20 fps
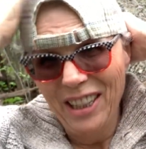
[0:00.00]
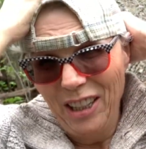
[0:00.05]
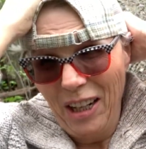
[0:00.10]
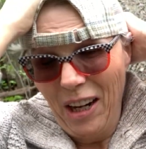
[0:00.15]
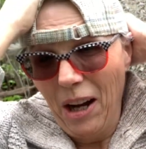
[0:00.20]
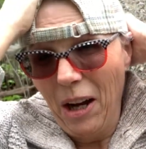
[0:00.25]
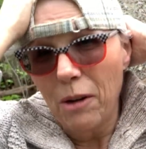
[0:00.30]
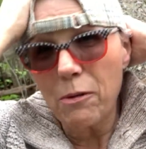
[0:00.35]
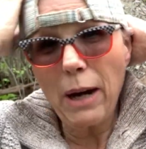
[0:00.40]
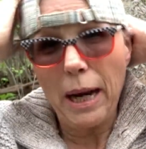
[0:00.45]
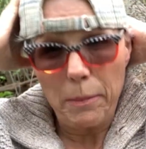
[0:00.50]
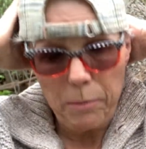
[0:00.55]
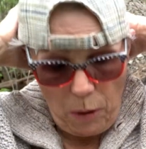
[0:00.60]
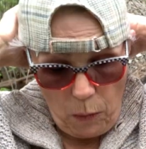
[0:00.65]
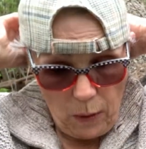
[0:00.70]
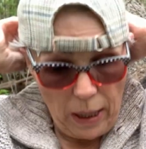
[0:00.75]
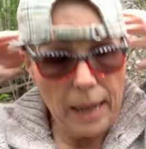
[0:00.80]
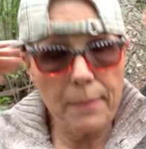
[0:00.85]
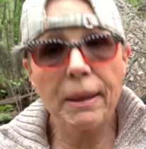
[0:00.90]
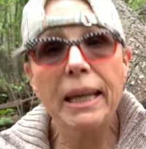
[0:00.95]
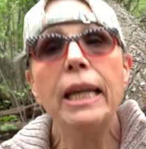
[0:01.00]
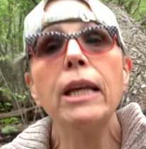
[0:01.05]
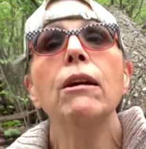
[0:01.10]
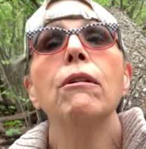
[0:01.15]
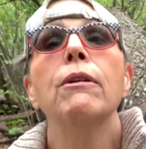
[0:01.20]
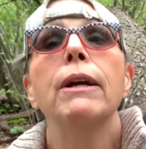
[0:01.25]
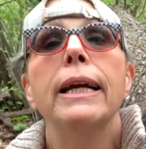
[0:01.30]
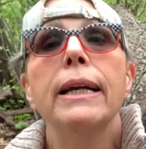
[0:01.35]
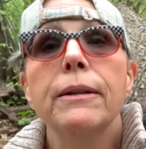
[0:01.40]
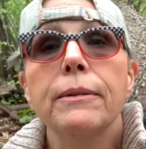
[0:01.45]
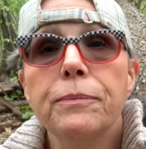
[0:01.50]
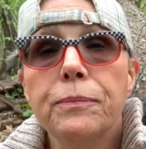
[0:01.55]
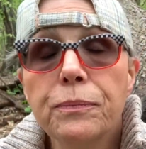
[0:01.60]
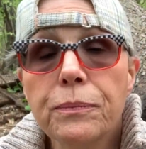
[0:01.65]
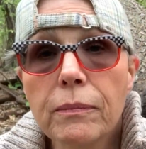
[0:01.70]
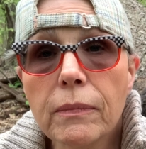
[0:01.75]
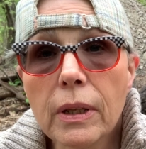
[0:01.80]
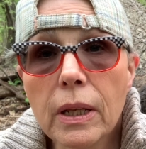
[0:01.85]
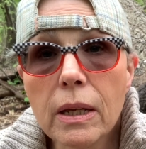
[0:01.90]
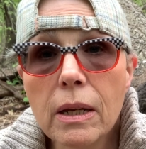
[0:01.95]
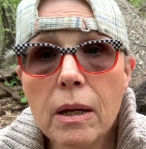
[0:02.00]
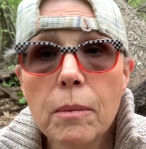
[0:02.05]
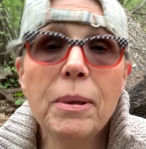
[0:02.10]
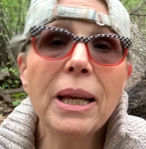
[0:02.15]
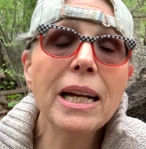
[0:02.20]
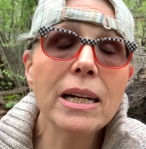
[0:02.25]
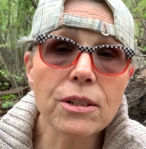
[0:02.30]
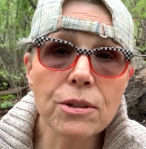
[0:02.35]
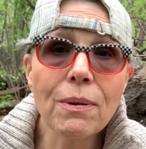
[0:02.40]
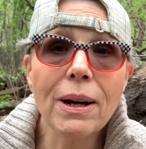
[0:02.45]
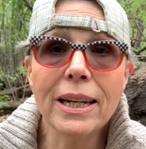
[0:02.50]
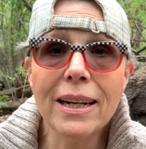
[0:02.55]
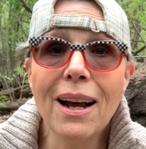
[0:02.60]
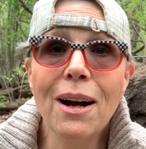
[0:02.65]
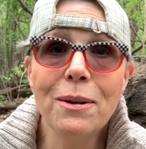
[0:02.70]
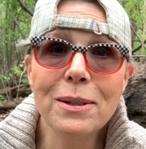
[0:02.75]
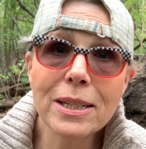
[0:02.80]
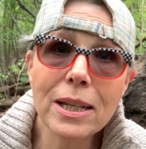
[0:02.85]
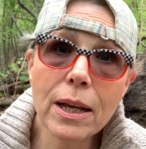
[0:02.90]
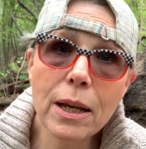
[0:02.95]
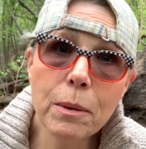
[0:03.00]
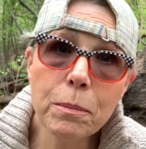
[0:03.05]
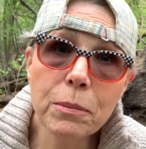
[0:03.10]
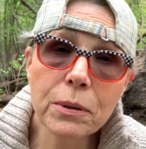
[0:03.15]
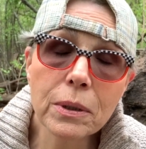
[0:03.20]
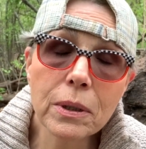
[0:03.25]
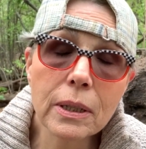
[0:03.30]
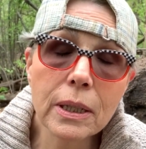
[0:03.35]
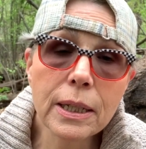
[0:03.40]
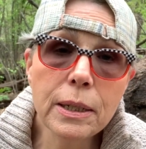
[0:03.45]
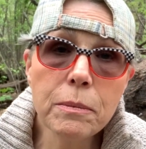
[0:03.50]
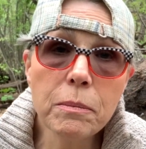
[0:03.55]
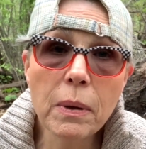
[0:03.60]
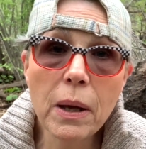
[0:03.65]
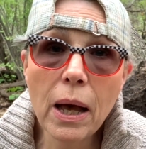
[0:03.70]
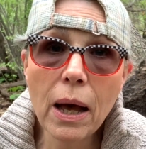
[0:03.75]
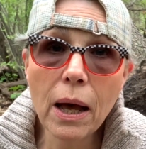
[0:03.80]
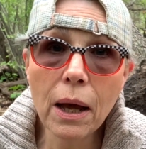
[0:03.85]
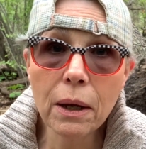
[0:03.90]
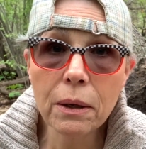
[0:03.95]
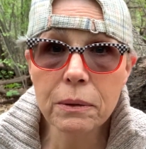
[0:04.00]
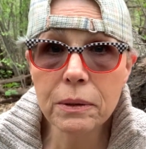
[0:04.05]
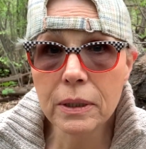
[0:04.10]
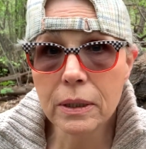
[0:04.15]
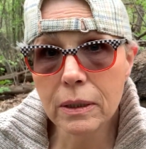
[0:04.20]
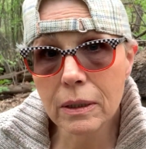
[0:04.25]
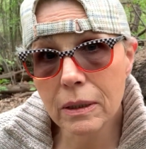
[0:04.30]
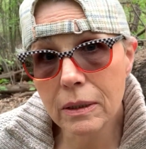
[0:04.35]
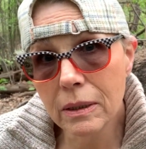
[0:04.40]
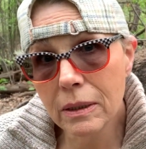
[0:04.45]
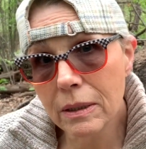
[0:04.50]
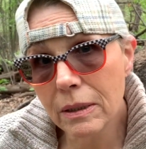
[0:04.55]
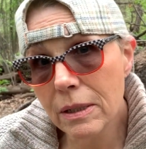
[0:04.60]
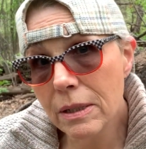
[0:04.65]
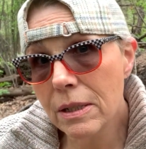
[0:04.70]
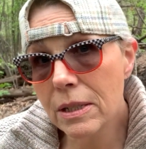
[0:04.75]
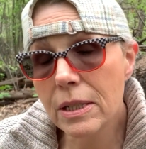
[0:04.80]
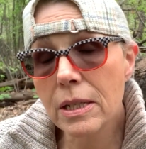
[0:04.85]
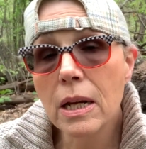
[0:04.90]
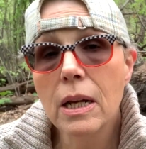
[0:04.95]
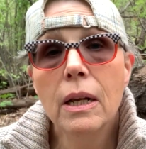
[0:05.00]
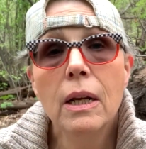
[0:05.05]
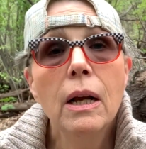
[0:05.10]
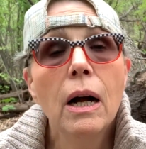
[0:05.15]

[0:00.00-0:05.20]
All right, but what I'm hearing, because right now it's April in Paris,